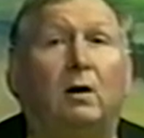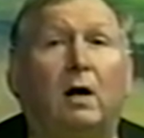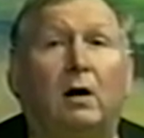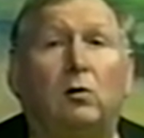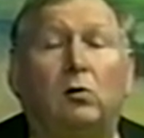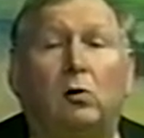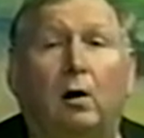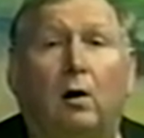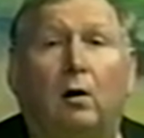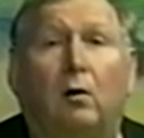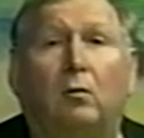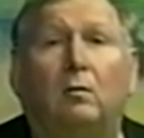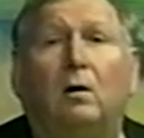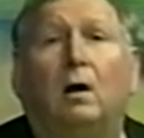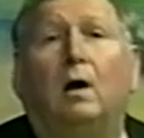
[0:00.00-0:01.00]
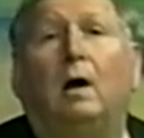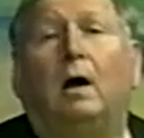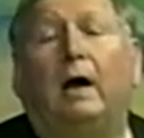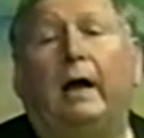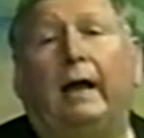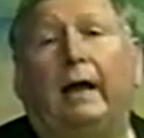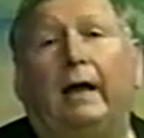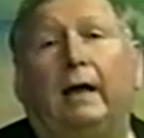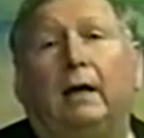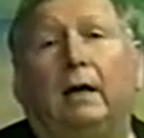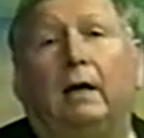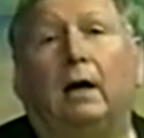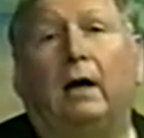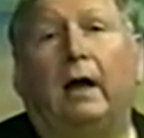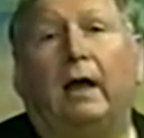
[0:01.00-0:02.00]
our show.
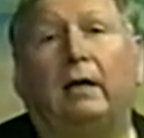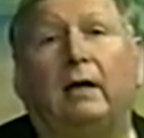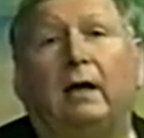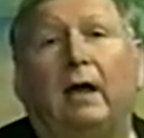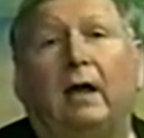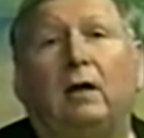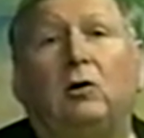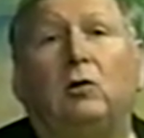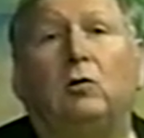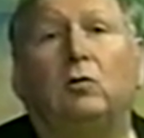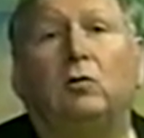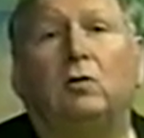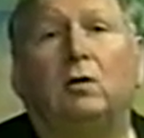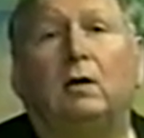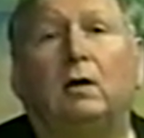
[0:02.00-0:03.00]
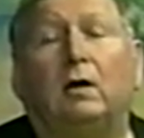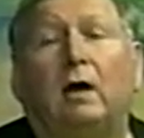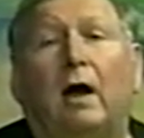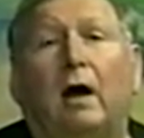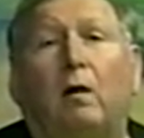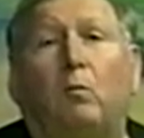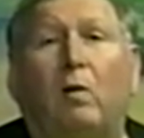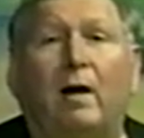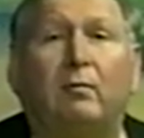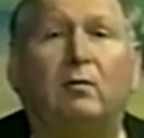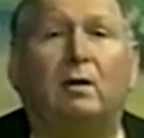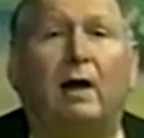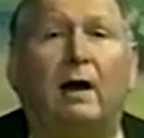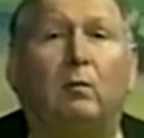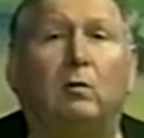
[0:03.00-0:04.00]
And at the end, you'll see our
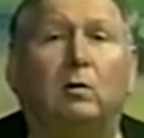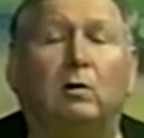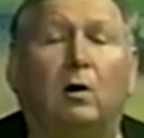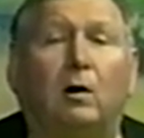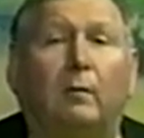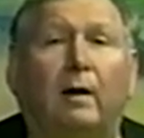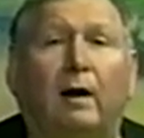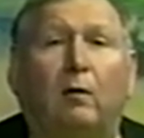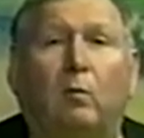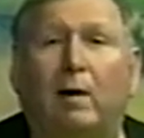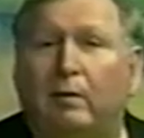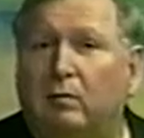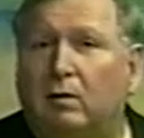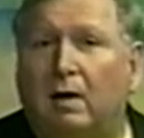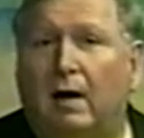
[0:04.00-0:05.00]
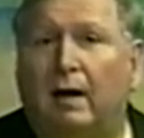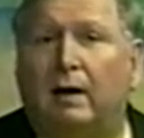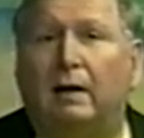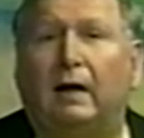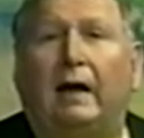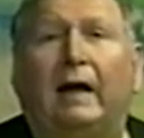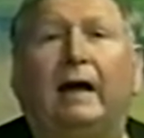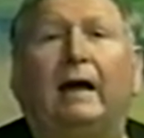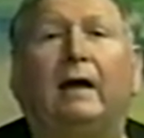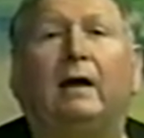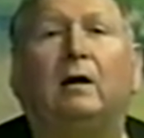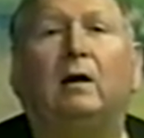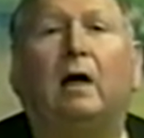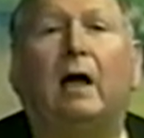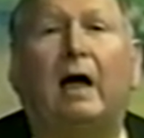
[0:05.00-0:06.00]
website. We'll talk about our website
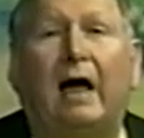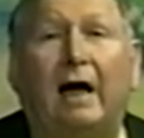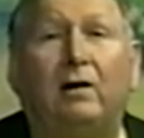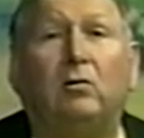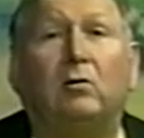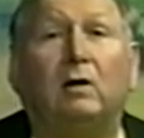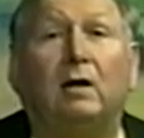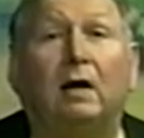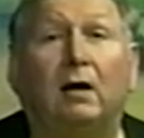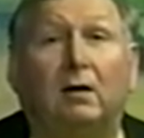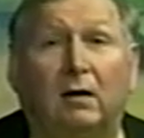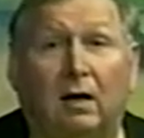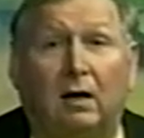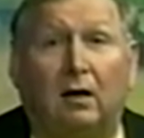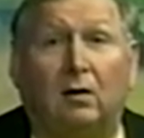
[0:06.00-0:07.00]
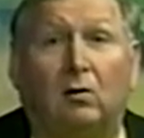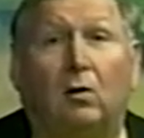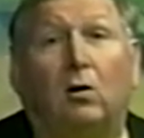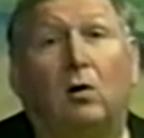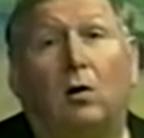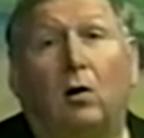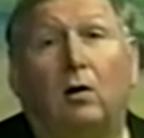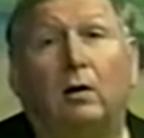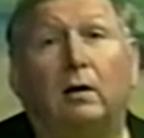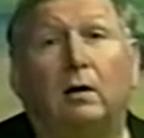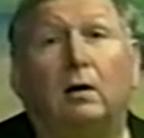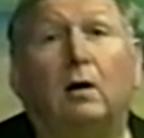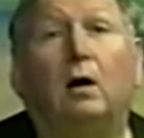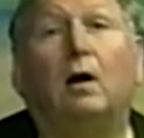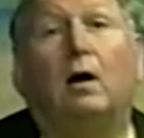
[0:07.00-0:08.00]
and how you can get tickets or
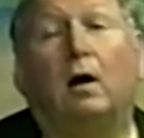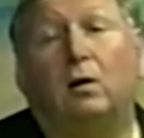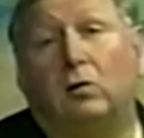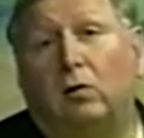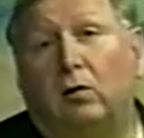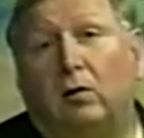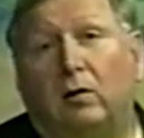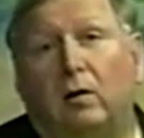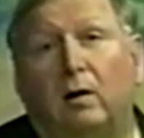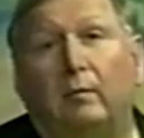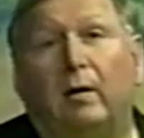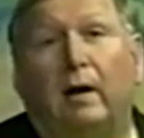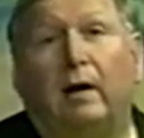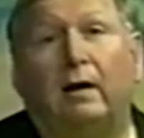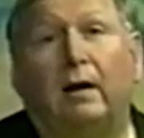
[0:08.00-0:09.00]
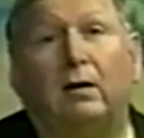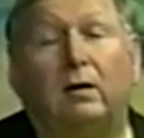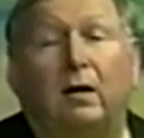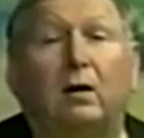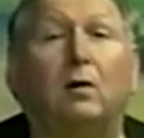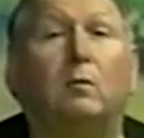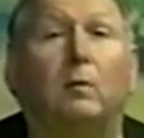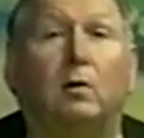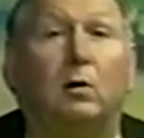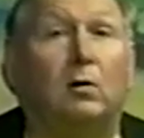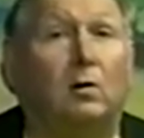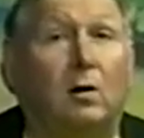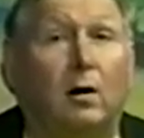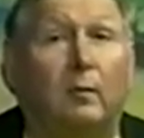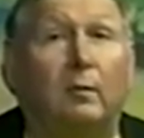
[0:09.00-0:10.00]
calling a certain number, and not tickets, but
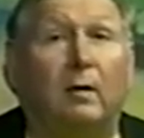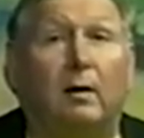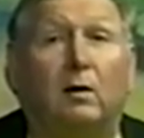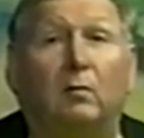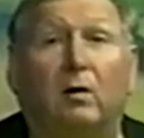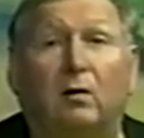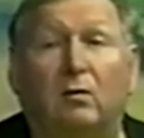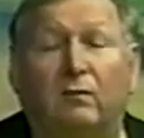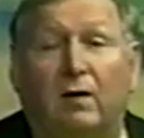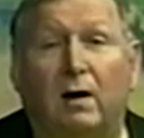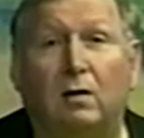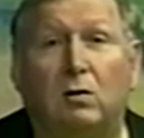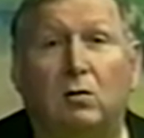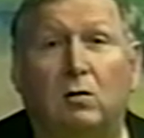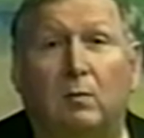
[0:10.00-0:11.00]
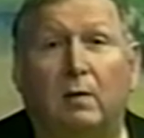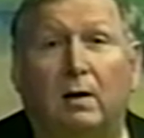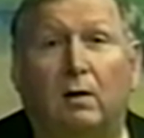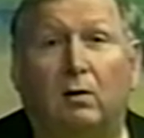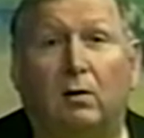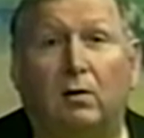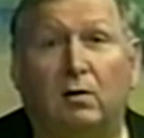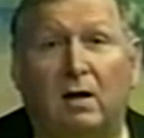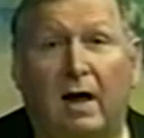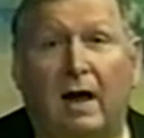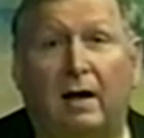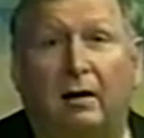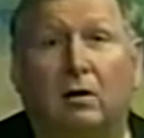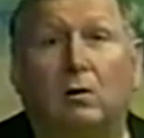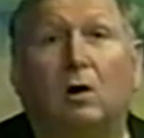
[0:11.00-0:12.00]
just come and make your reservations to be here on
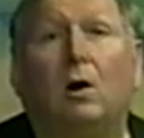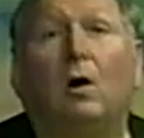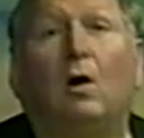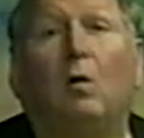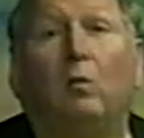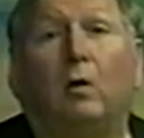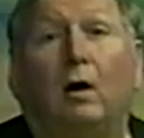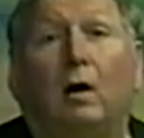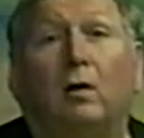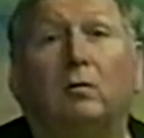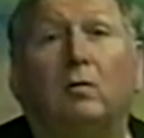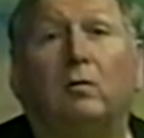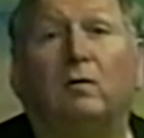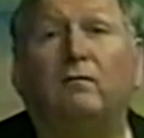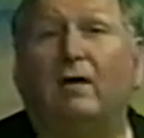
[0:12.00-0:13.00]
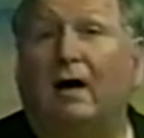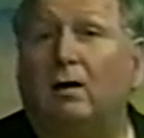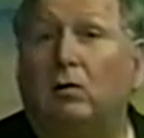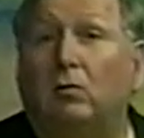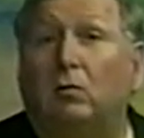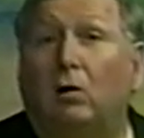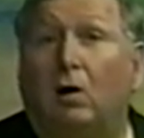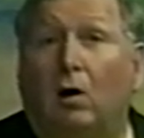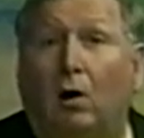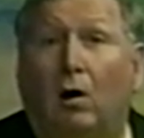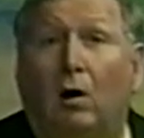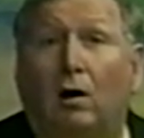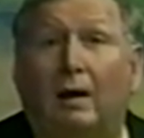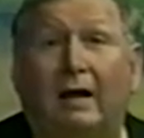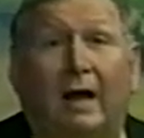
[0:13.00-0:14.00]
Saturdays. We'll also invite you to
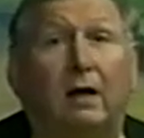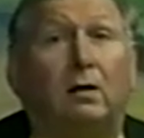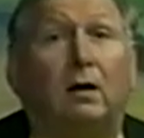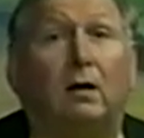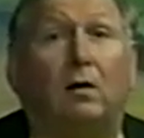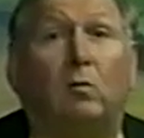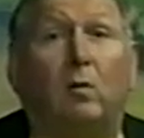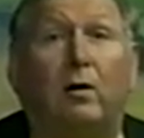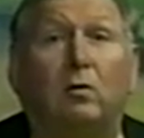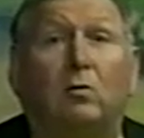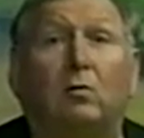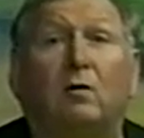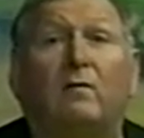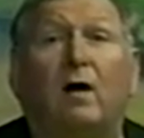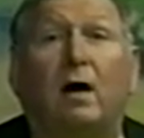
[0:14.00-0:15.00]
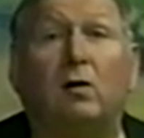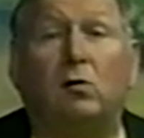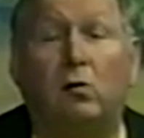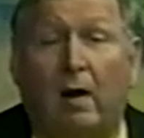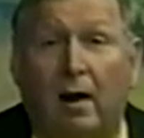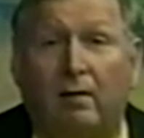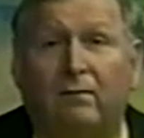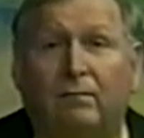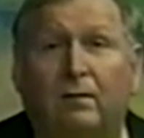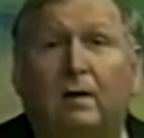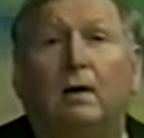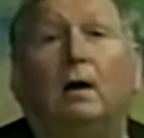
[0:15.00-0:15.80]
call and ask any questions of our chef.